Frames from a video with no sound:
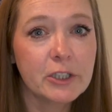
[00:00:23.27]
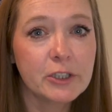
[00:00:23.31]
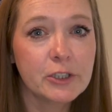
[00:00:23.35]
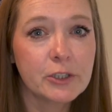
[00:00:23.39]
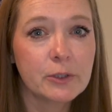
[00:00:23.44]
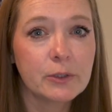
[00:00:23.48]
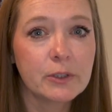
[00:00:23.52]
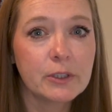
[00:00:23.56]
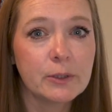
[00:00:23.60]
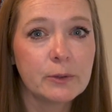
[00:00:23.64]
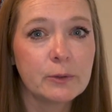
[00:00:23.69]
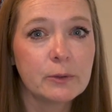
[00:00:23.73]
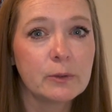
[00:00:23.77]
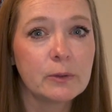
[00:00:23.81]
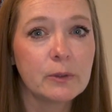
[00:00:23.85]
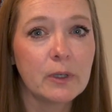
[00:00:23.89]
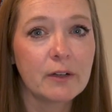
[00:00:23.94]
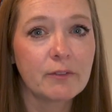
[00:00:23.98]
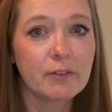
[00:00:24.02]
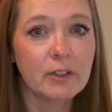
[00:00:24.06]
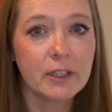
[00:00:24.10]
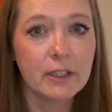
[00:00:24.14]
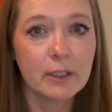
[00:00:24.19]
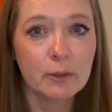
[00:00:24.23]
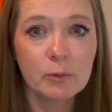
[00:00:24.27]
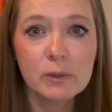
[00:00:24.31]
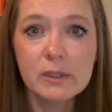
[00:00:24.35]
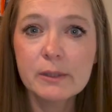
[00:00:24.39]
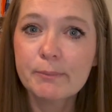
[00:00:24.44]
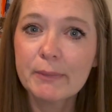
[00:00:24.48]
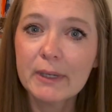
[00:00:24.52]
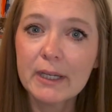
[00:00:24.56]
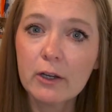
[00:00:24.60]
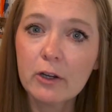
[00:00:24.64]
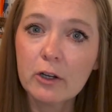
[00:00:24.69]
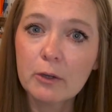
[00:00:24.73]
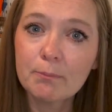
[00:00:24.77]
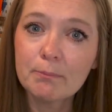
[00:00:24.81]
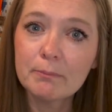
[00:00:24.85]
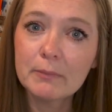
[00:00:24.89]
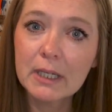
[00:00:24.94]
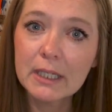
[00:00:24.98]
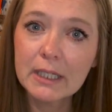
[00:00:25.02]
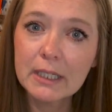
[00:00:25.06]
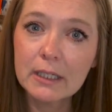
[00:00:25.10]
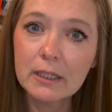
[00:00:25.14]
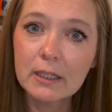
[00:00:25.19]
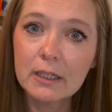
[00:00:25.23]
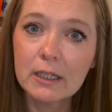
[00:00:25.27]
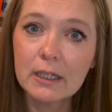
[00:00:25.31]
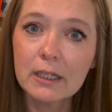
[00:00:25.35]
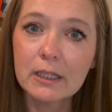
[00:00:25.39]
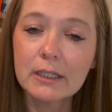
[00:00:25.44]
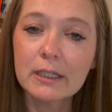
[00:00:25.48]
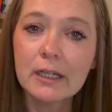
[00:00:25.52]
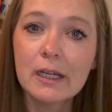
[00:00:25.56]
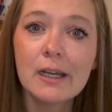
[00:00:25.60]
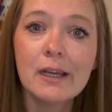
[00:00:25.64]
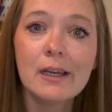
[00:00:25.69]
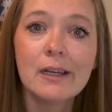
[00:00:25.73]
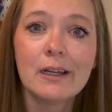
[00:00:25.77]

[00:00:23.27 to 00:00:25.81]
show you everything we spent our money on,